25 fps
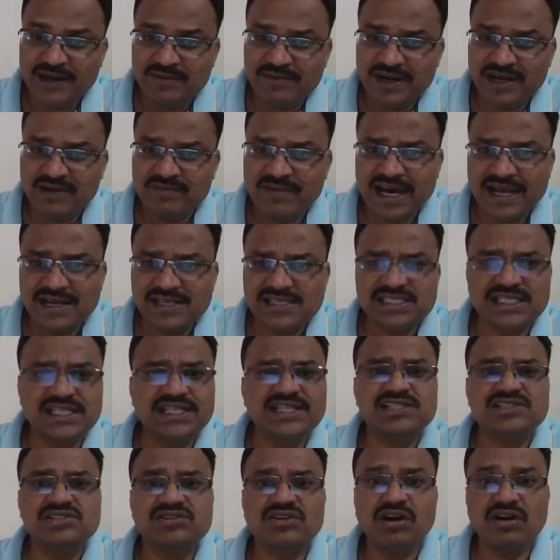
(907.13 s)
debit balance
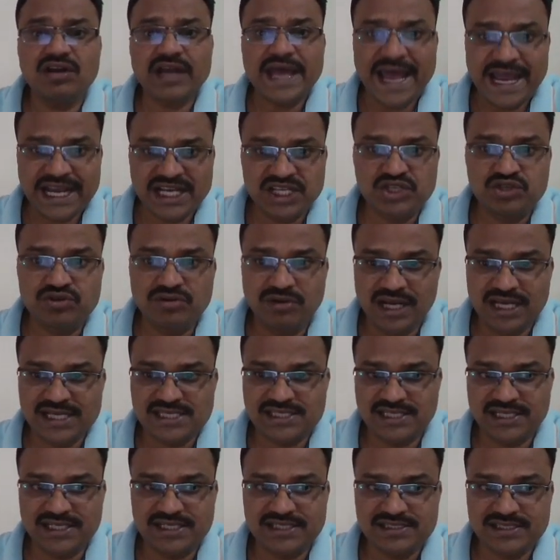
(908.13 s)
it is not actual
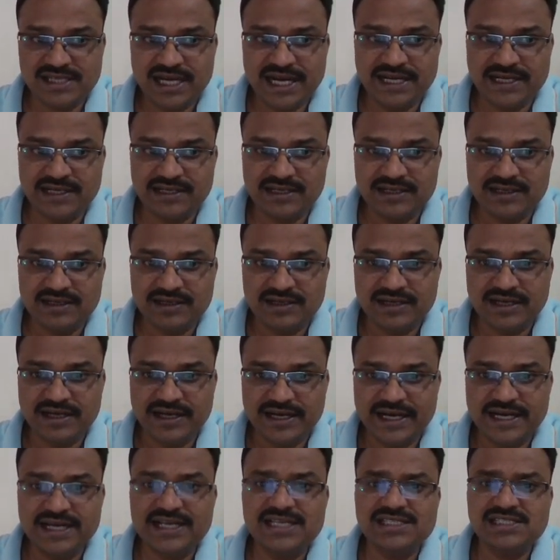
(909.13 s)
assets right
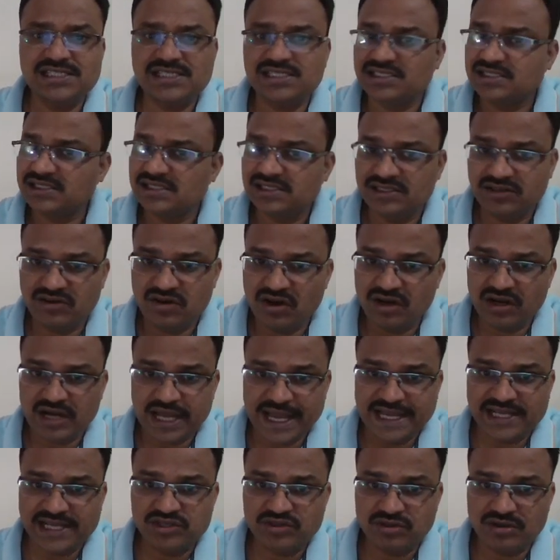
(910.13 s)
it is
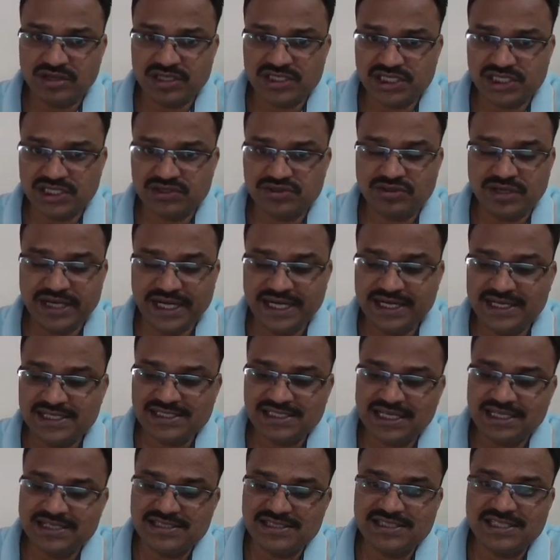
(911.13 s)
not actual assets. So it
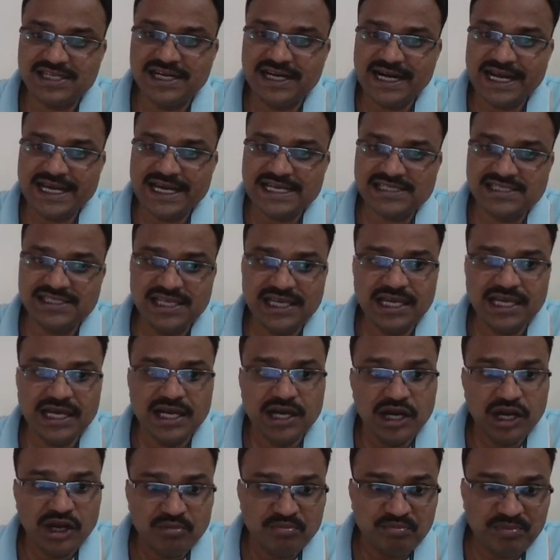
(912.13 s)
is considered as the
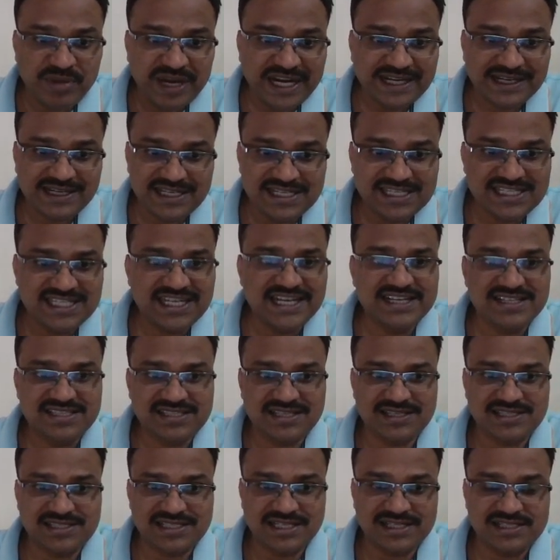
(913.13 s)

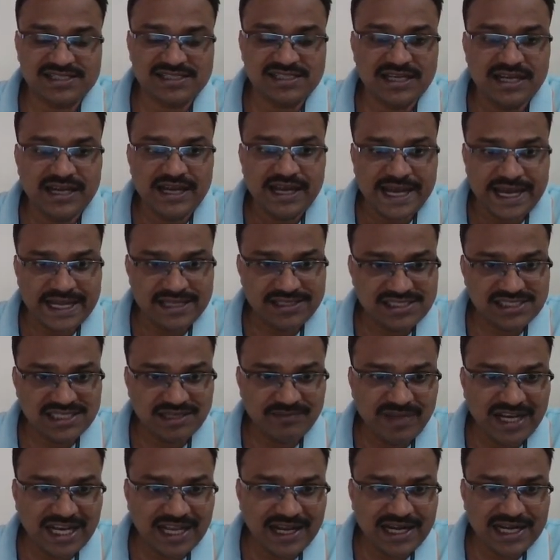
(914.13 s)
fictitious assets. And
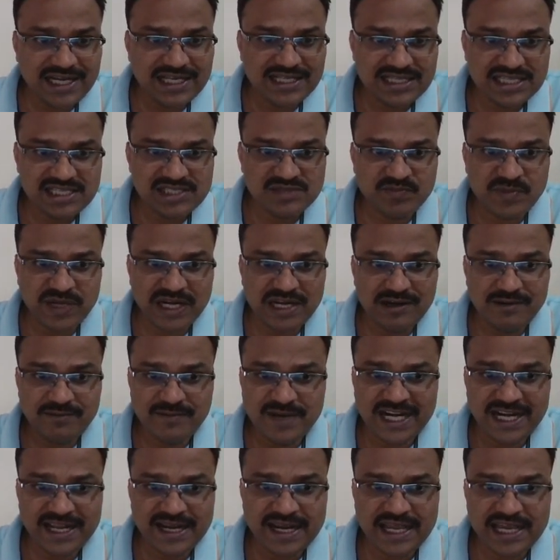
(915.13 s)
similarly, these
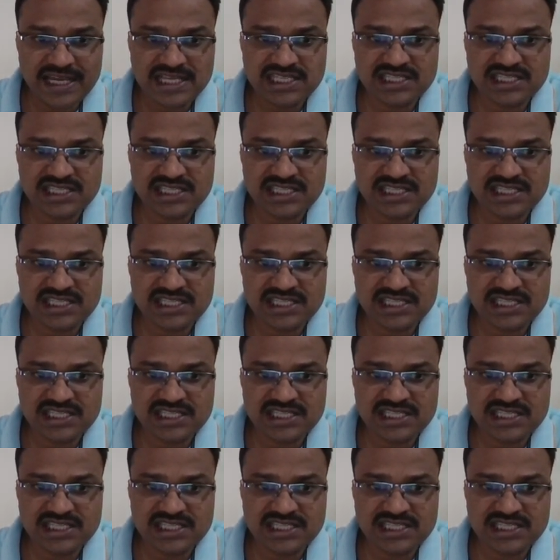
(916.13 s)
preliminary